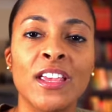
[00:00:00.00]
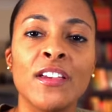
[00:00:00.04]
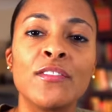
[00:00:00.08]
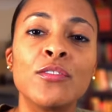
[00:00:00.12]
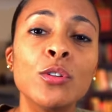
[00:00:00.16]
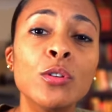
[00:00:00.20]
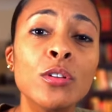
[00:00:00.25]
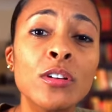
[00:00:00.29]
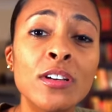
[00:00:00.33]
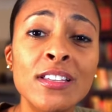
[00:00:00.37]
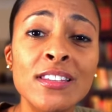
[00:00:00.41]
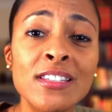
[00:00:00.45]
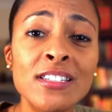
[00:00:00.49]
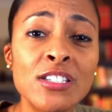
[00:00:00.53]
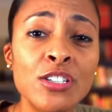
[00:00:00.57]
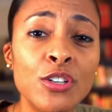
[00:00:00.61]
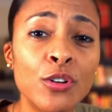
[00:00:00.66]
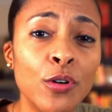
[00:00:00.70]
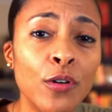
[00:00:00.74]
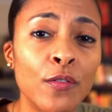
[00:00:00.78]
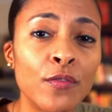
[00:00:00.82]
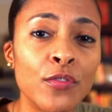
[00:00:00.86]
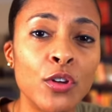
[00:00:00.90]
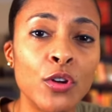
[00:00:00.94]
If you look at the
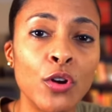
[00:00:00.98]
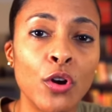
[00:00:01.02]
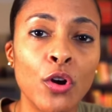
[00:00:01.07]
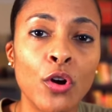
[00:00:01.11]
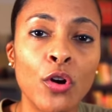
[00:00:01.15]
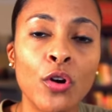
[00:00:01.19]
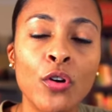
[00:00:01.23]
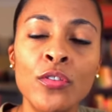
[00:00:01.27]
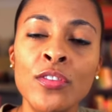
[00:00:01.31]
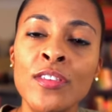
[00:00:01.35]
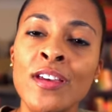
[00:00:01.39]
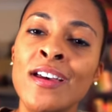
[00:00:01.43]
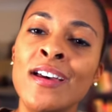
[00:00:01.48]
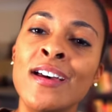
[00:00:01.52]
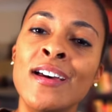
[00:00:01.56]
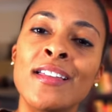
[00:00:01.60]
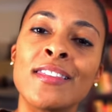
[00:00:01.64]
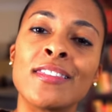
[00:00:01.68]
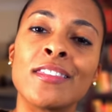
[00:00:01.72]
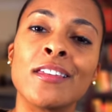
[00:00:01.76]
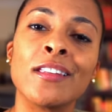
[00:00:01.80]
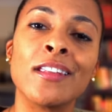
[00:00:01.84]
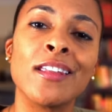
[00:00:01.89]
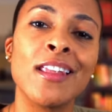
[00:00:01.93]
center of the Earth,
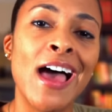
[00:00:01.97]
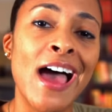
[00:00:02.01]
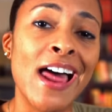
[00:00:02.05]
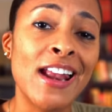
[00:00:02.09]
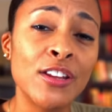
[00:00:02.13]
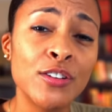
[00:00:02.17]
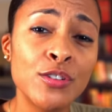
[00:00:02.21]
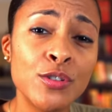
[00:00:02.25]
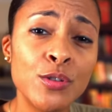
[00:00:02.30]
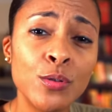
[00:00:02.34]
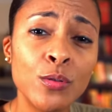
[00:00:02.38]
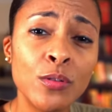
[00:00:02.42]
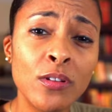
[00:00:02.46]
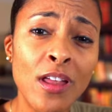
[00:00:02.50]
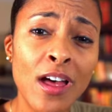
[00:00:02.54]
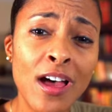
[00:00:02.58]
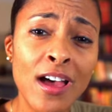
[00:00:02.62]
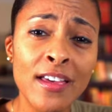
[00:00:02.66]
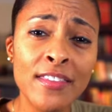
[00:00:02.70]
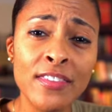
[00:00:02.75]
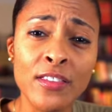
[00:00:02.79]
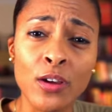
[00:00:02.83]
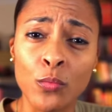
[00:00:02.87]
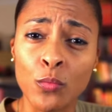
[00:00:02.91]
the latitude
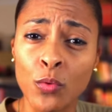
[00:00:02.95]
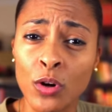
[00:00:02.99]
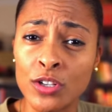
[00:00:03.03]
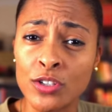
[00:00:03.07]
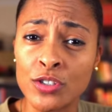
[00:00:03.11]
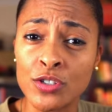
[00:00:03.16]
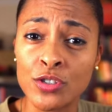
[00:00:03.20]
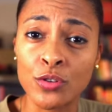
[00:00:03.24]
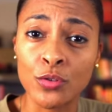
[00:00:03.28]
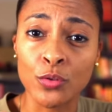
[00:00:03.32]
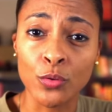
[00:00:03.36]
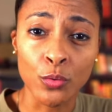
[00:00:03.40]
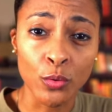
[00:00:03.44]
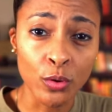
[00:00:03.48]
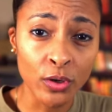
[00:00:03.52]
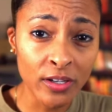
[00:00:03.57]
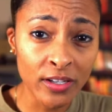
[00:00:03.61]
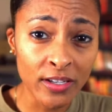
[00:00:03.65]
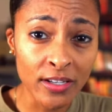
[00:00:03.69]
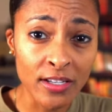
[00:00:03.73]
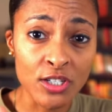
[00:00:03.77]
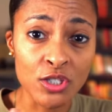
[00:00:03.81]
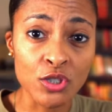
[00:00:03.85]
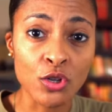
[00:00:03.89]
line that runs through
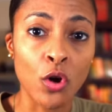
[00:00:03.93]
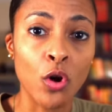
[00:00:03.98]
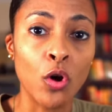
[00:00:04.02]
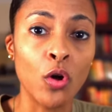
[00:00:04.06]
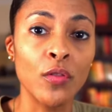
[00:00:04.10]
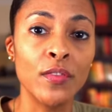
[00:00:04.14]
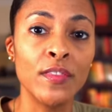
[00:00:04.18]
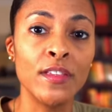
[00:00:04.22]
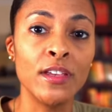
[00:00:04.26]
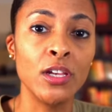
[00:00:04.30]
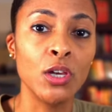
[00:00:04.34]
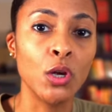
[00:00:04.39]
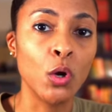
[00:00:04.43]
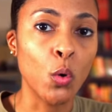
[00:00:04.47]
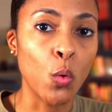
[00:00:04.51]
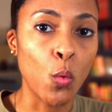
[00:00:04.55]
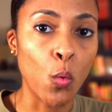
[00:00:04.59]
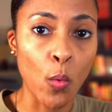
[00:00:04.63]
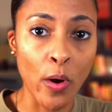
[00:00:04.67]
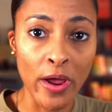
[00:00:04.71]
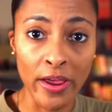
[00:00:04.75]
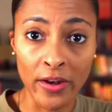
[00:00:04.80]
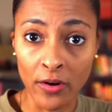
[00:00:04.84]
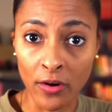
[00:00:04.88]
it is called the
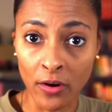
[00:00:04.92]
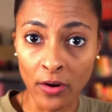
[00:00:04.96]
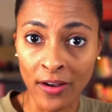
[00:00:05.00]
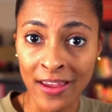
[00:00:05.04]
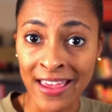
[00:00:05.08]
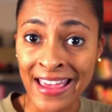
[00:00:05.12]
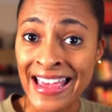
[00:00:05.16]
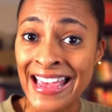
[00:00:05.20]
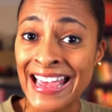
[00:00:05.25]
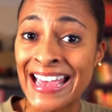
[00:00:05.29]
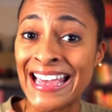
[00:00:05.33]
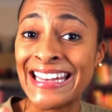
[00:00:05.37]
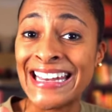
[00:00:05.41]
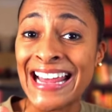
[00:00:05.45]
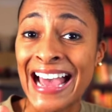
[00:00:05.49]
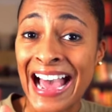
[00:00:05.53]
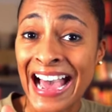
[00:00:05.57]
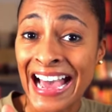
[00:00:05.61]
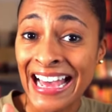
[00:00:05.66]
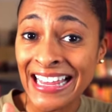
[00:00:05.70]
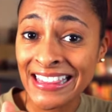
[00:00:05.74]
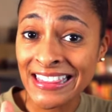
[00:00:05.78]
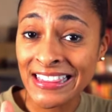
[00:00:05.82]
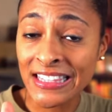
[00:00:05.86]
equator, and
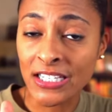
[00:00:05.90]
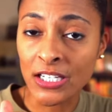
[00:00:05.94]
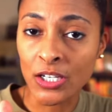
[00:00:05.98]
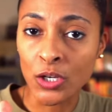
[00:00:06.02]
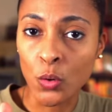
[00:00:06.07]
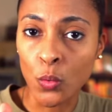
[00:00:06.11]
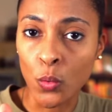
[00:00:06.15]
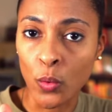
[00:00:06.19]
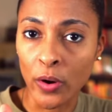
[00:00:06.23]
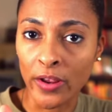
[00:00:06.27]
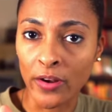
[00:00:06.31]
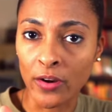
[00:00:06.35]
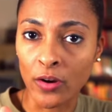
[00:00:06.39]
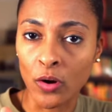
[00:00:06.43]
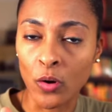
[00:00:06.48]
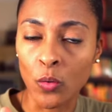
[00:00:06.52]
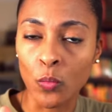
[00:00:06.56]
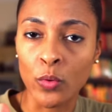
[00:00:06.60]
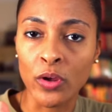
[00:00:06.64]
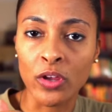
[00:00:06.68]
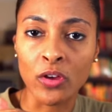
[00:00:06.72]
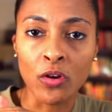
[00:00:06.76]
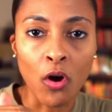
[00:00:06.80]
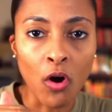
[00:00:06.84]
at the equator,
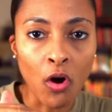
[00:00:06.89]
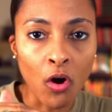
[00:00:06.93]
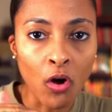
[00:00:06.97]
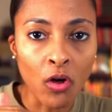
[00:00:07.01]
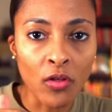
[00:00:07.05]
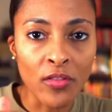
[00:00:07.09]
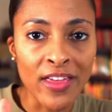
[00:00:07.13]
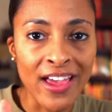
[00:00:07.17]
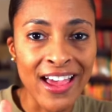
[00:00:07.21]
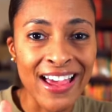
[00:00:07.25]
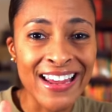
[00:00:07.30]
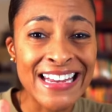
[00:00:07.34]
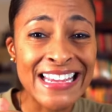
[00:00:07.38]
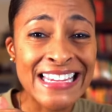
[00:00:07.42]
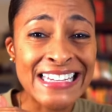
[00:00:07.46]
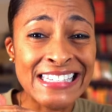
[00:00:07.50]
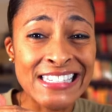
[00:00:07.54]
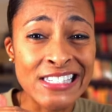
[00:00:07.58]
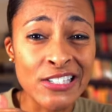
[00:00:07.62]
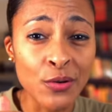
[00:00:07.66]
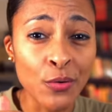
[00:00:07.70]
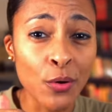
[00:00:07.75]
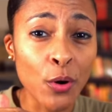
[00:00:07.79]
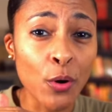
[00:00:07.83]
we call that
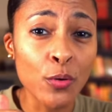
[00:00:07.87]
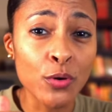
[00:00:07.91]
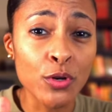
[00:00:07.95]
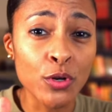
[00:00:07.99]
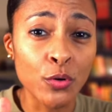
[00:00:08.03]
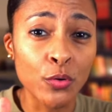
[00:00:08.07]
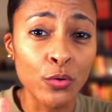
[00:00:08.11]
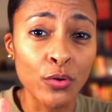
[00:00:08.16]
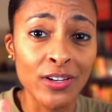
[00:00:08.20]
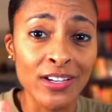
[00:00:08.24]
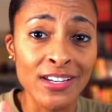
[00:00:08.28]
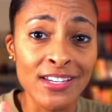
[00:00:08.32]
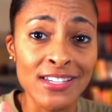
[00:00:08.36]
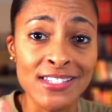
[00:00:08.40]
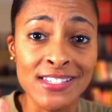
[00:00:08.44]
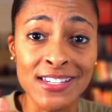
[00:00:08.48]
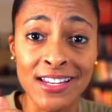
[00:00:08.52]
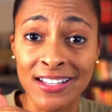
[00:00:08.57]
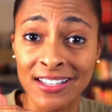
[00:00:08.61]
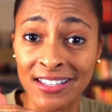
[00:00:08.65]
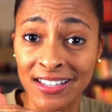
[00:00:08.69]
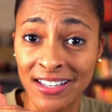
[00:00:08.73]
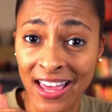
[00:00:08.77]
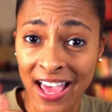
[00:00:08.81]
zero
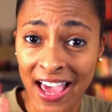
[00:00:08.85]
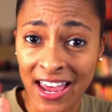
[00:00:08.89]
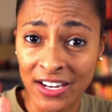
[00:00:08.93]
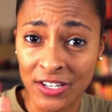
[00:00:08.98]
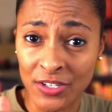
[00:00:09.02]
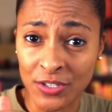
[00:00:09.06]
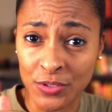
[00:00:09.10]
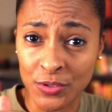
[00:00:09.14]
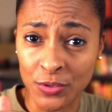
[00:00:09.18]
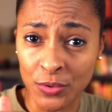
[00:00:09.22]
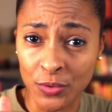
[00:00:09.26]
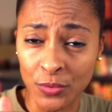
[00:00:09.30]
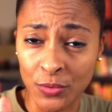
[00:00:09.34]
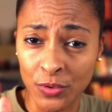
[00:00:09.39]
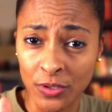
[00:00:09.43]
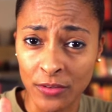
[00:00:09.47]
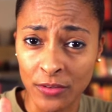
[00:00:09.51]
degrees latitude.